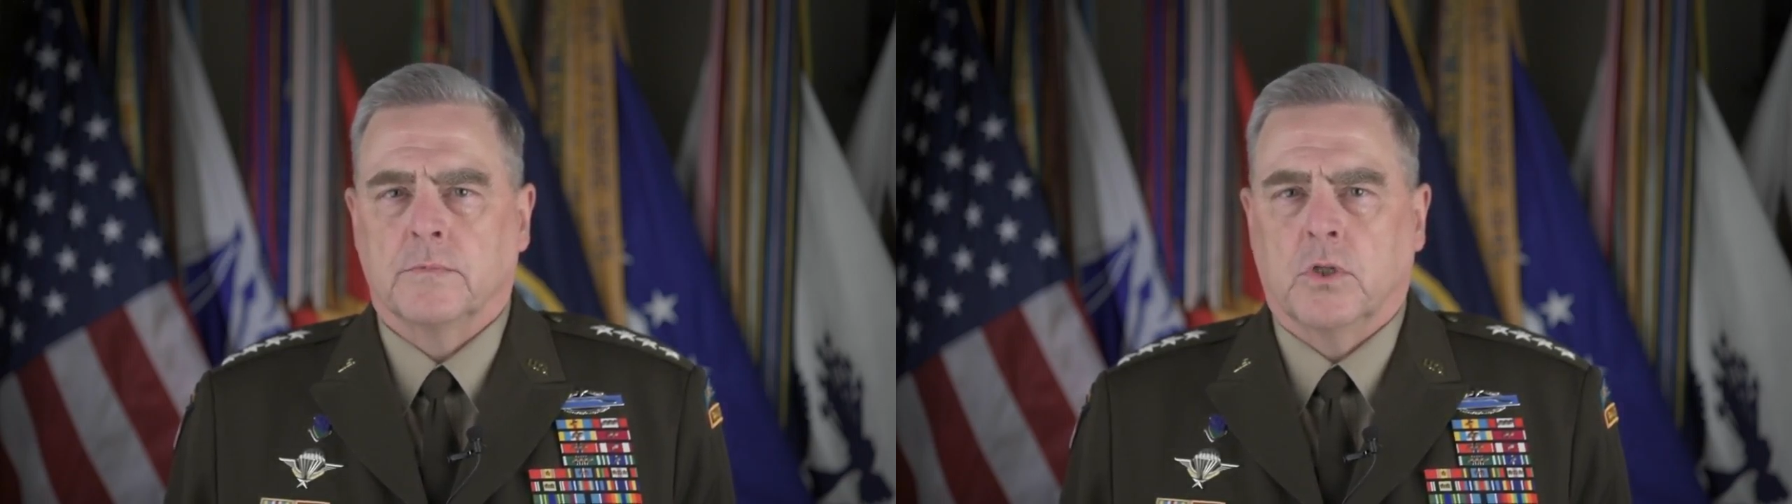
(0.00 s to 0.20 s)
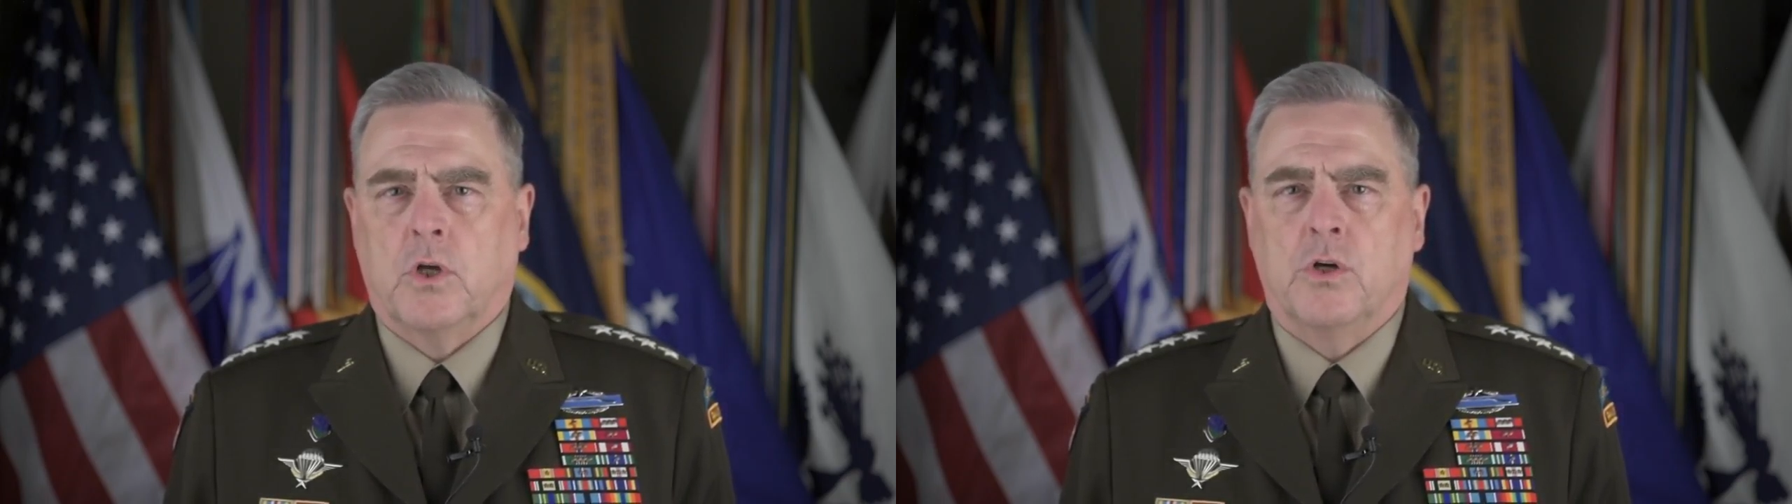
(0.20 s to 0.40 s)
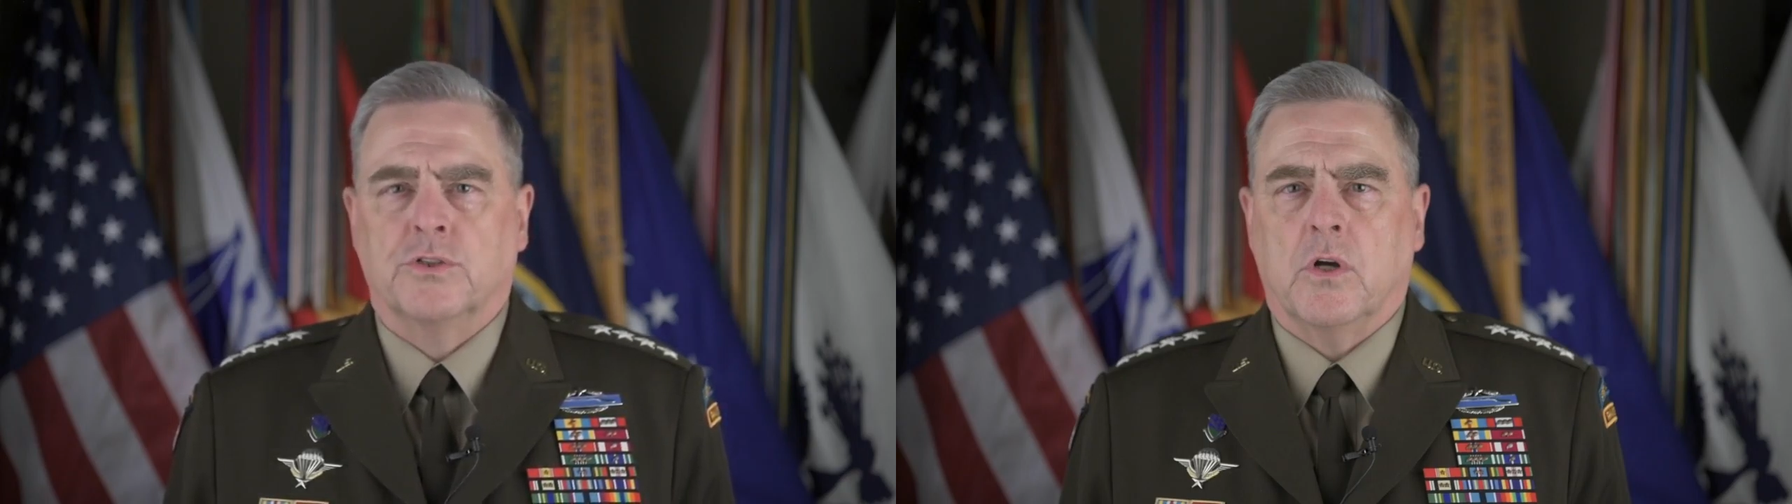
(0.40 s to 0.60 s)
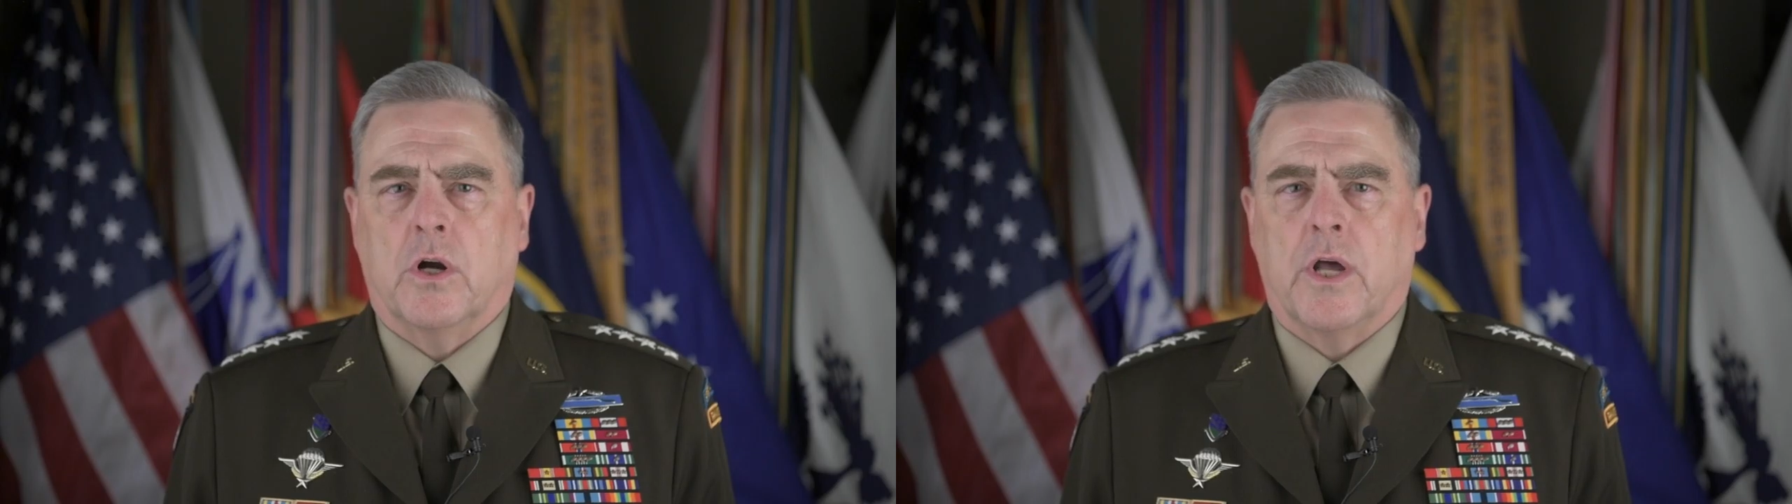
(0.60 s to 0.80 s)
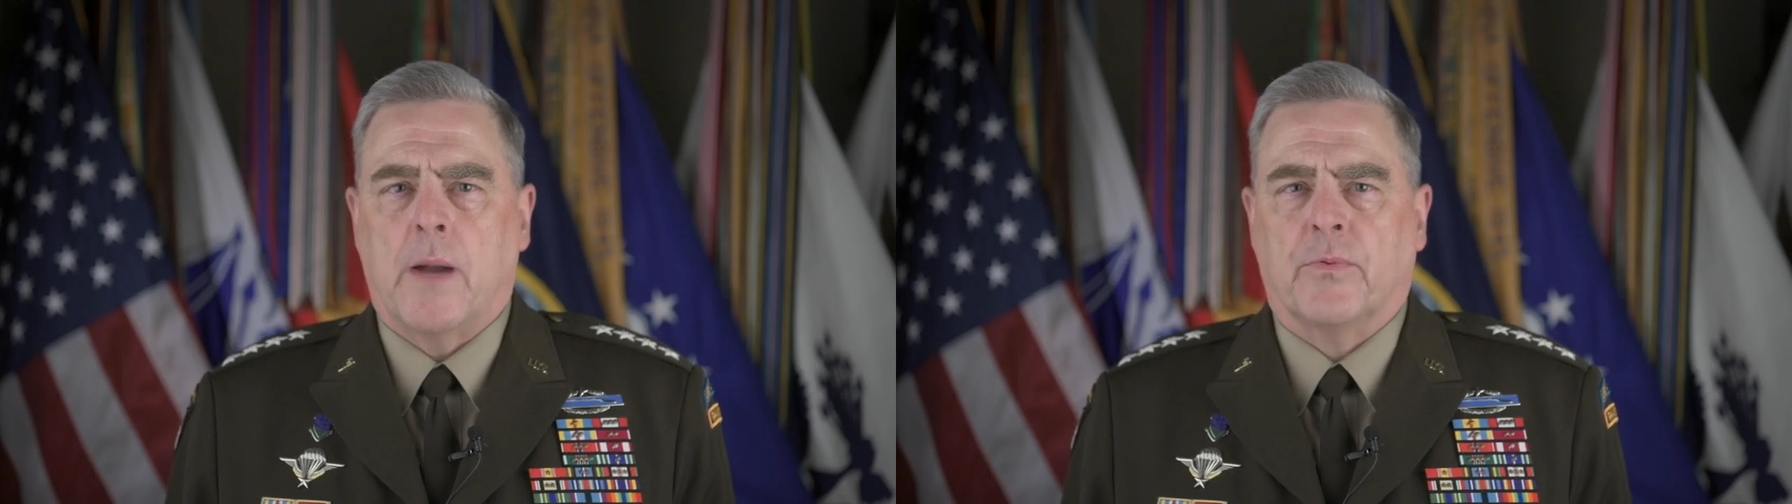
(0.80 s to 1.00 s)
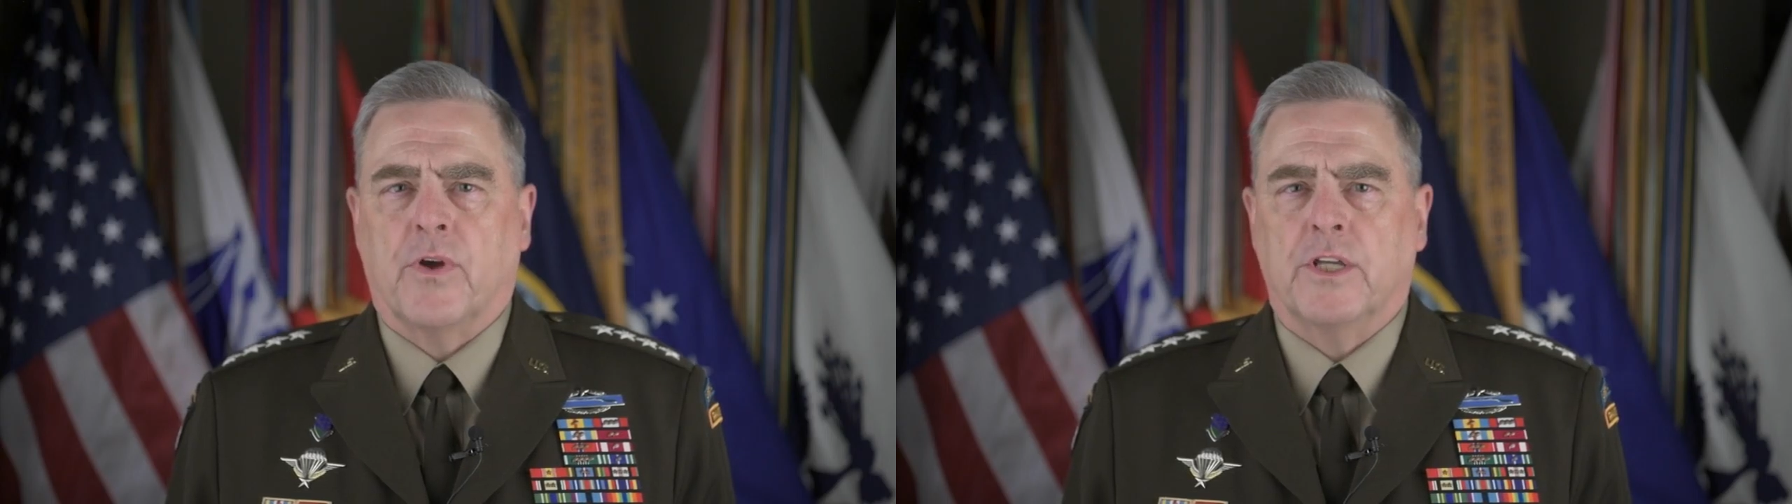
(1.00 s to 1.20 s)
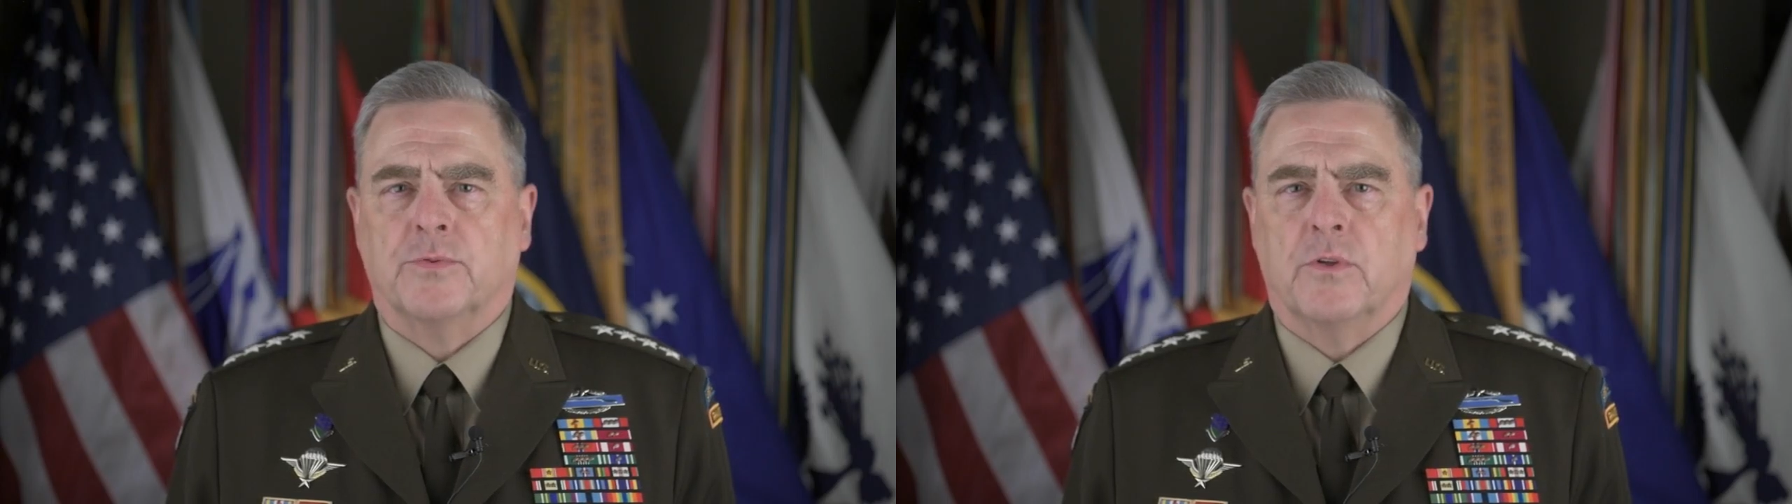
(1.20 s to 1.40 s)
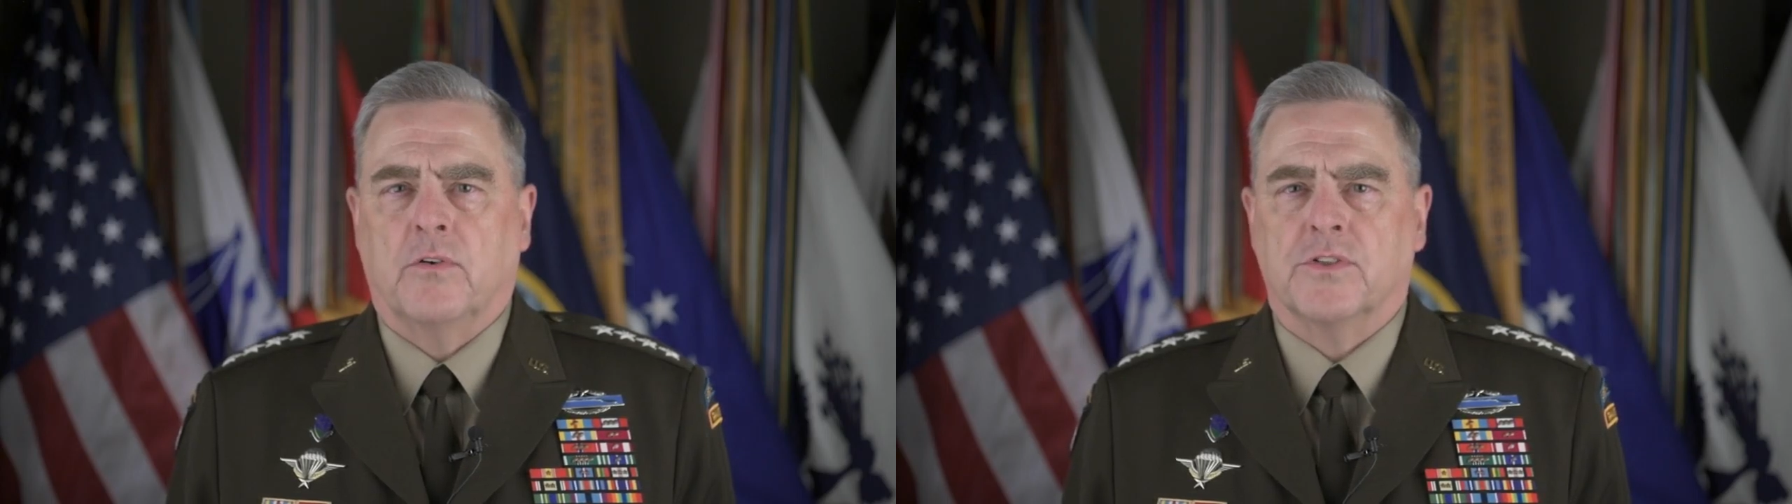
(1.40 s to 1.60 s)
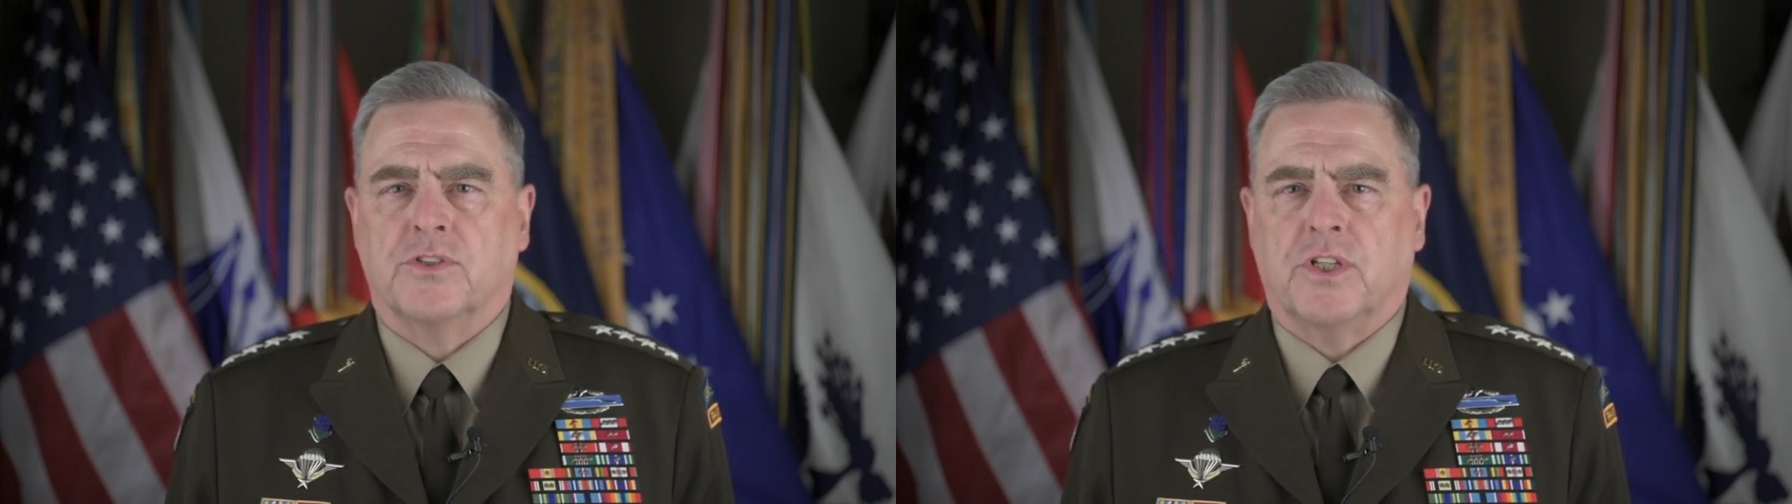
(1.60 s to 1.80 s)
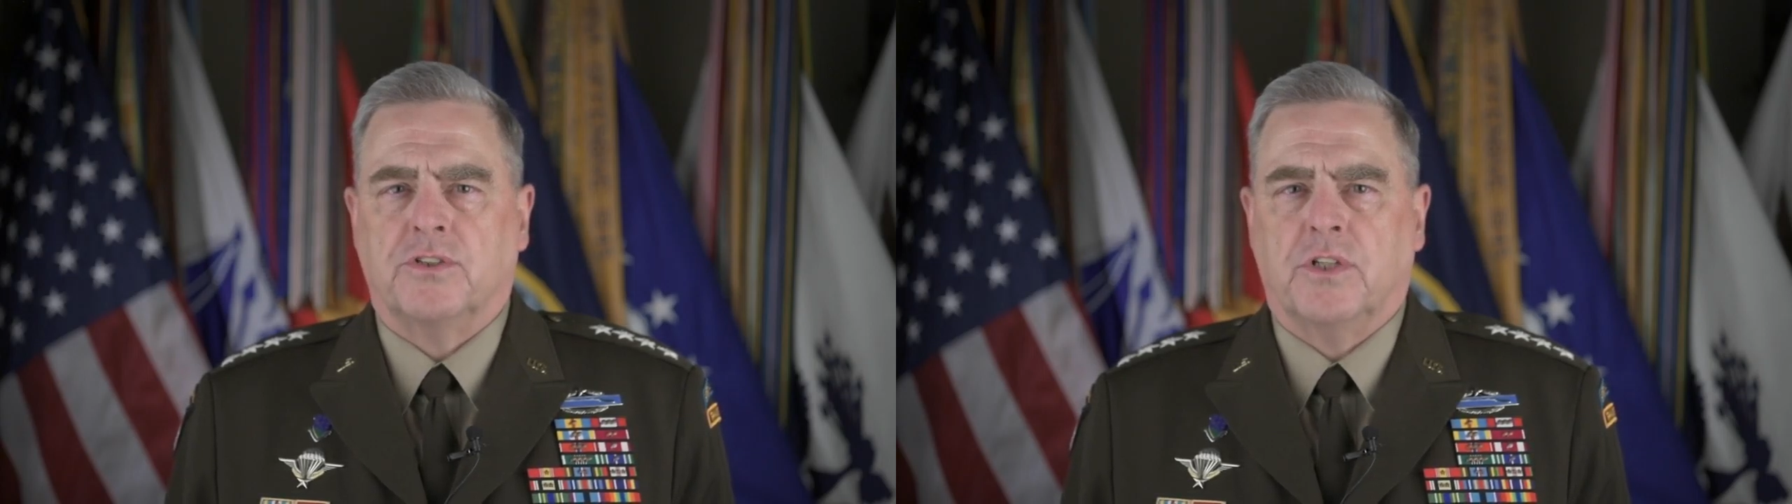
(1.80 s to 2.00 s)
The Coast Guard operates with over
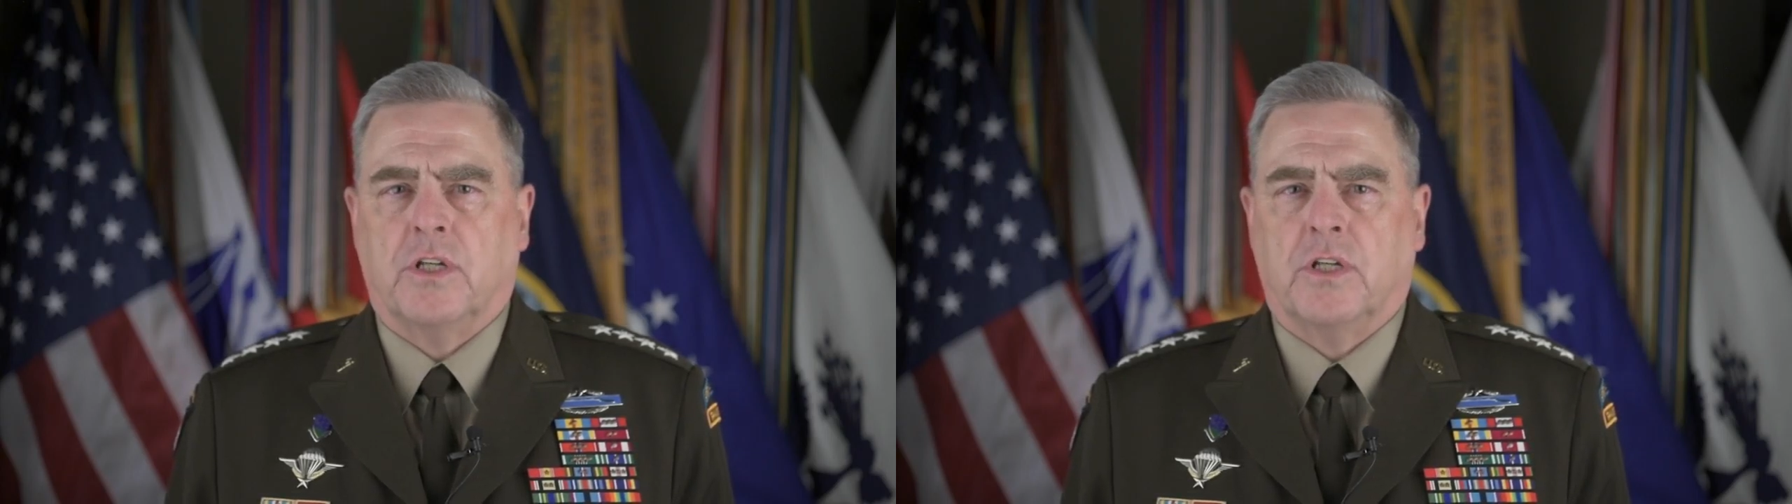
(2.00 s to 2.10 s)
60